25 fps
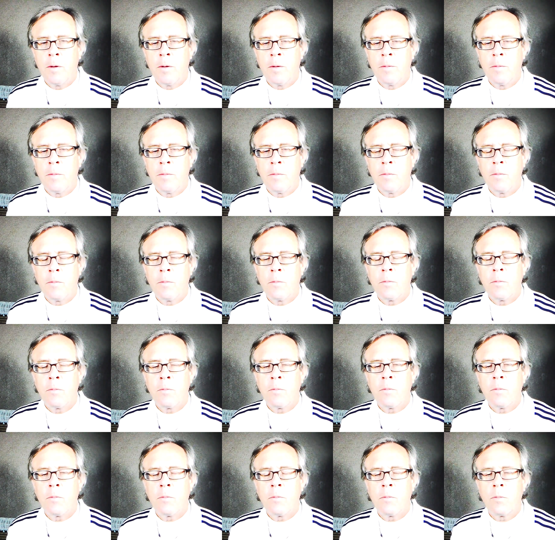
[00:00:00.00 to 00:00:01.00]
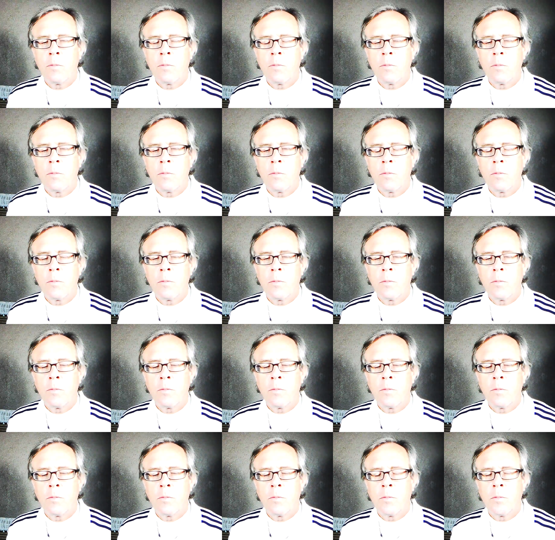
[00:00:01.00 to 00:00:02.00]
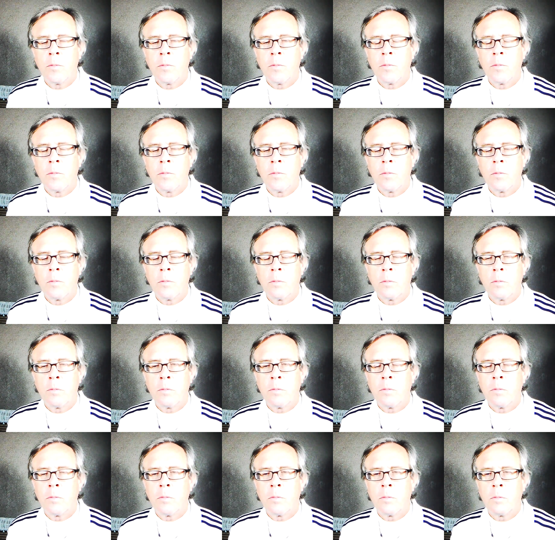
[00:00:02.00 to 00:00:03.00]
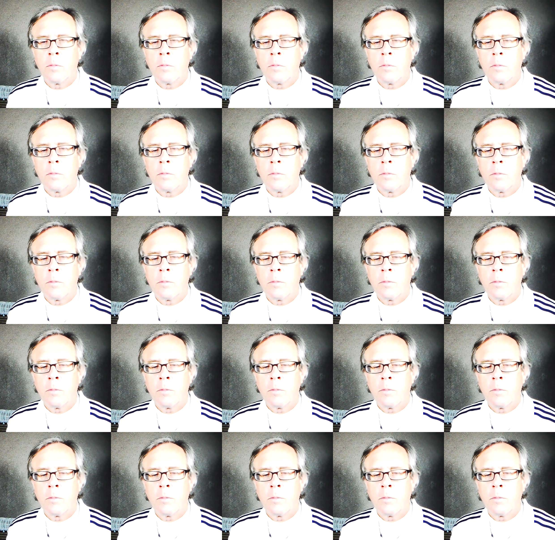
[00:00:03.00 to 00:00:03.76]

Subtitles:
No one is speaking in this clip.